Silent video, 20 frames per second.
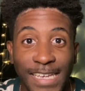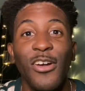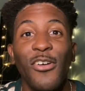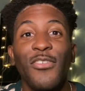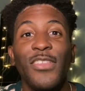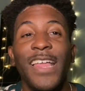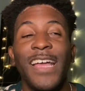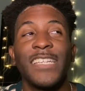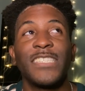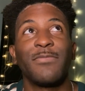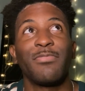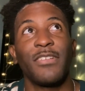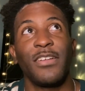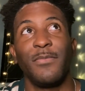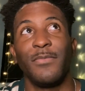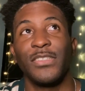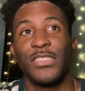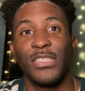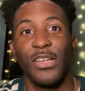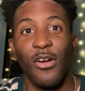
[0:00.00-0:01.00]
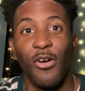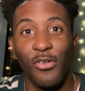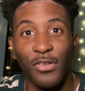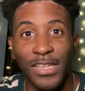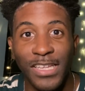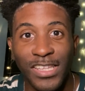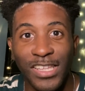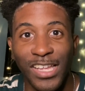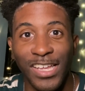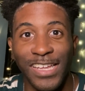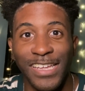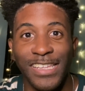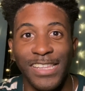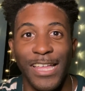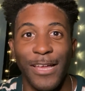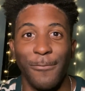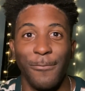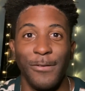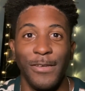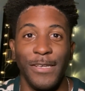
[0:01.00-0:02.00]
Oh, so that's pretty much the only thing
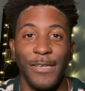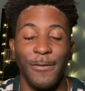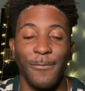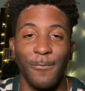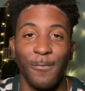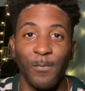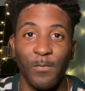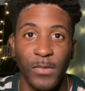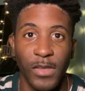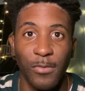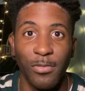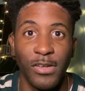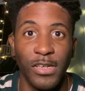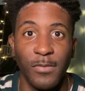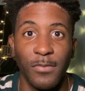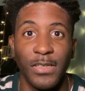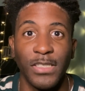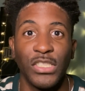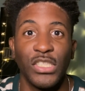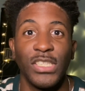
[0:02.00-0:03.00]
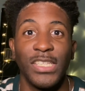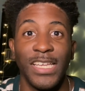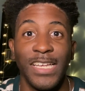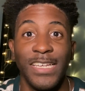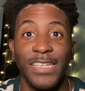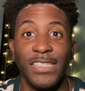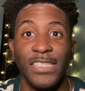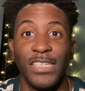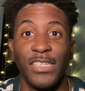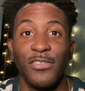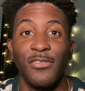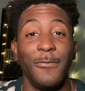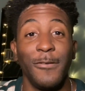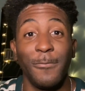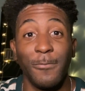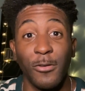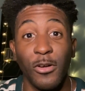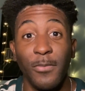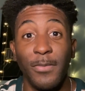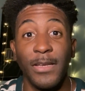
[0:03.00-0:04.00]
that we pretty much didn't do. We
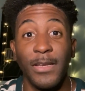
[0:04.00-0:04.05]
will be